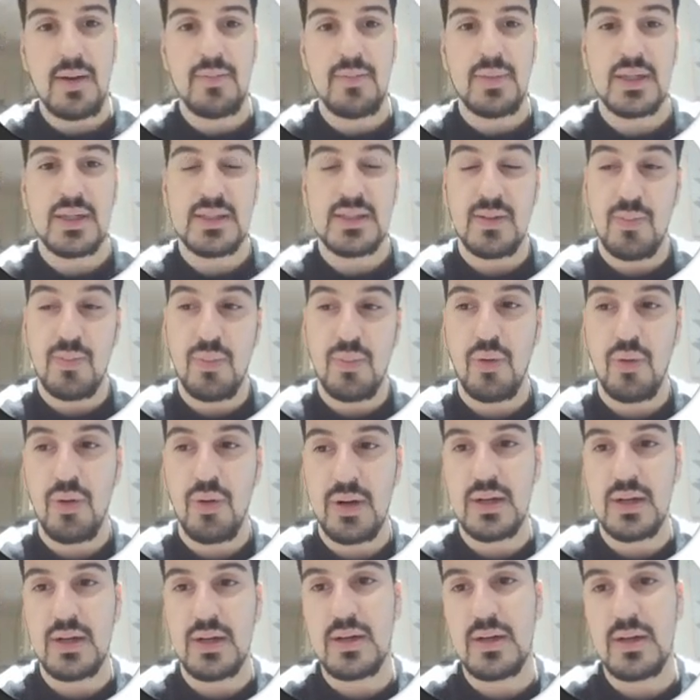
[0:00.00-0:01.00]
it's
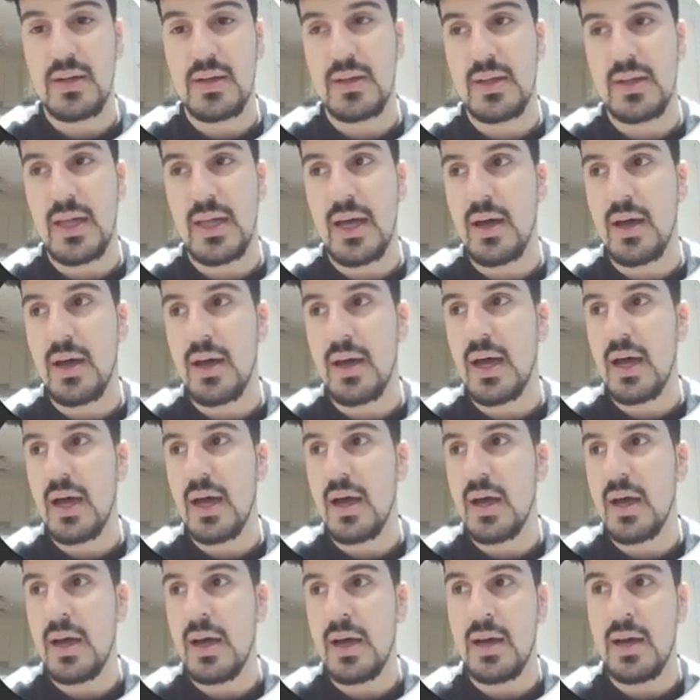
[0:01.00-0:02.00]
important that
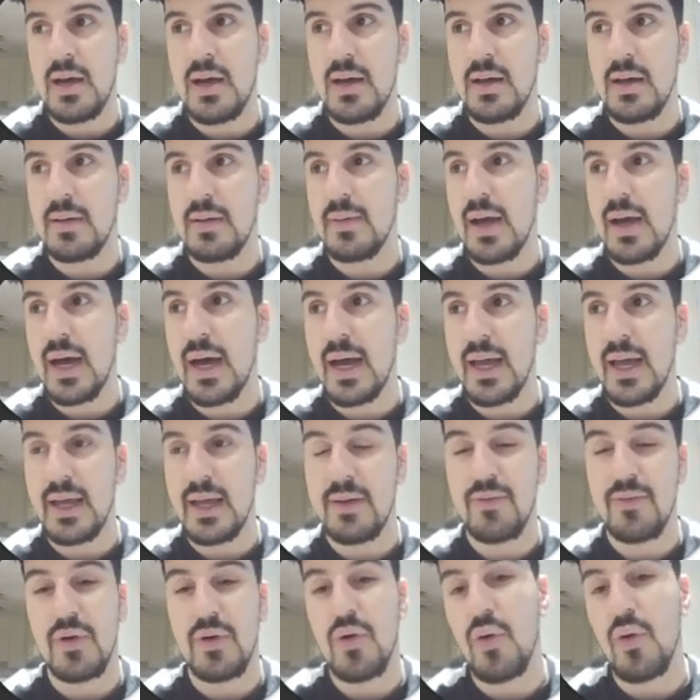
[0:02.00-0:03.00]
I
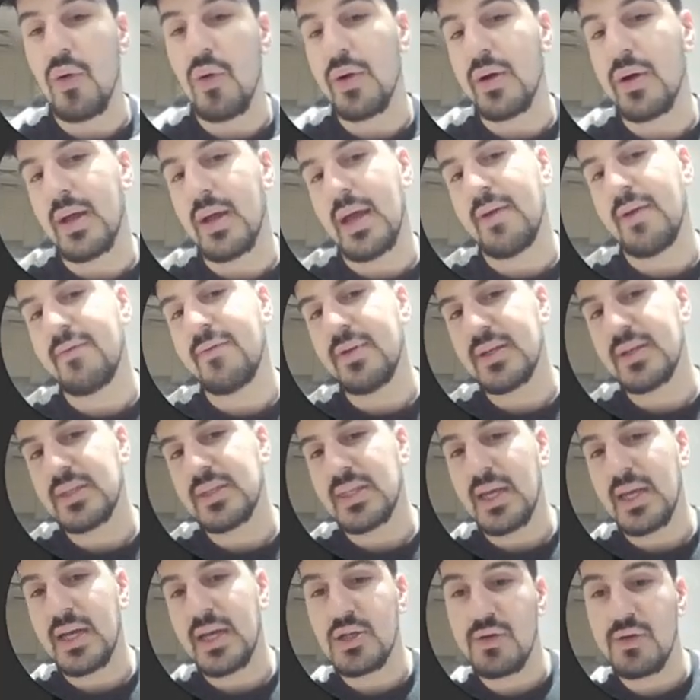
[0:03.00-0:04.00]
record every
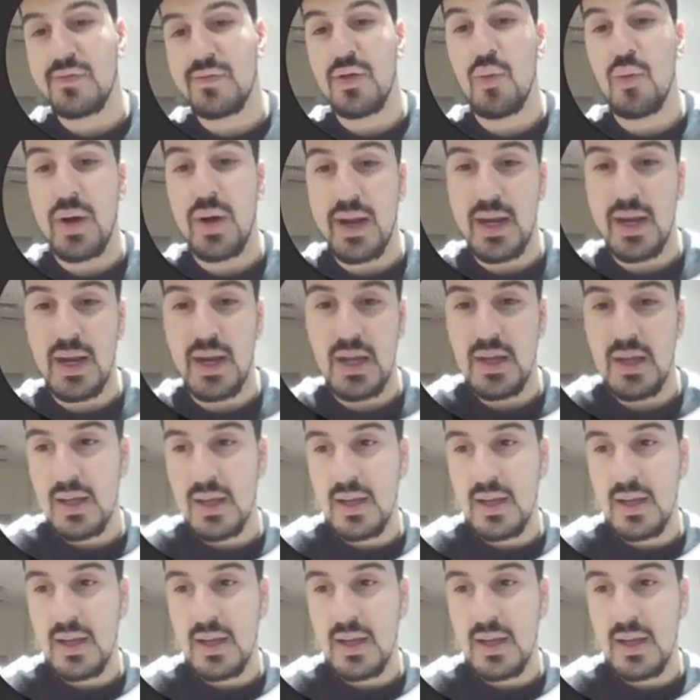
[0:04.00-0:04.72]
stage of the way.